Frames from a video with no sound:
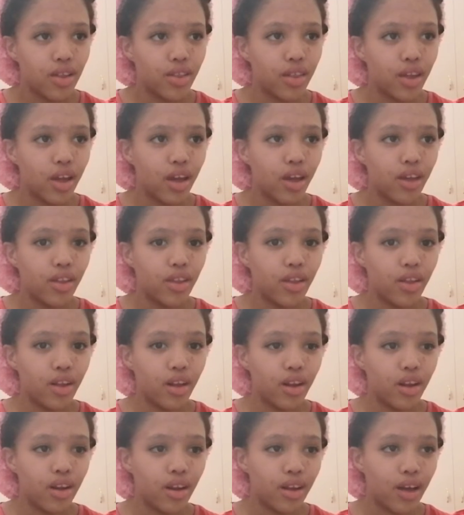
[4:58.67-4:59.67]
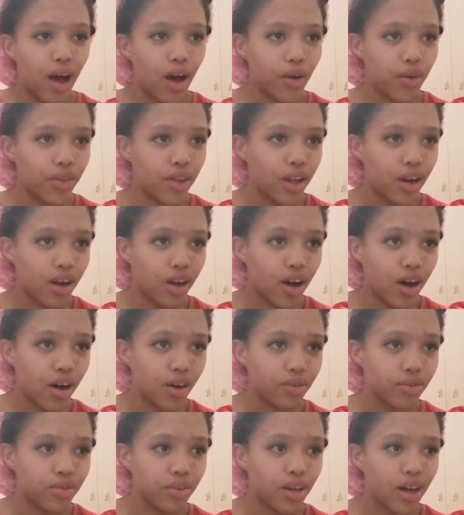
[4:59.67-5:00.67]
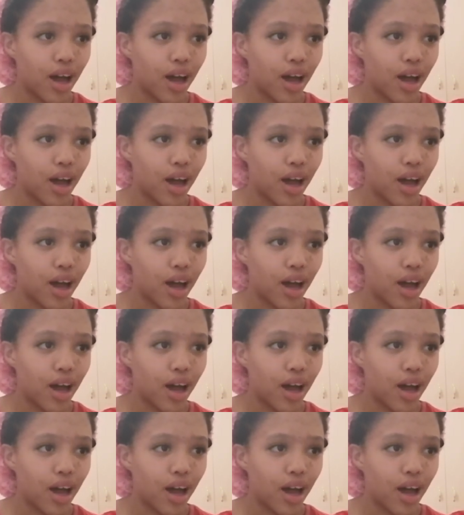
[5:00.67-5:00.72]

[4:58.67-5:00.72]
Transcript: they they how they laugh,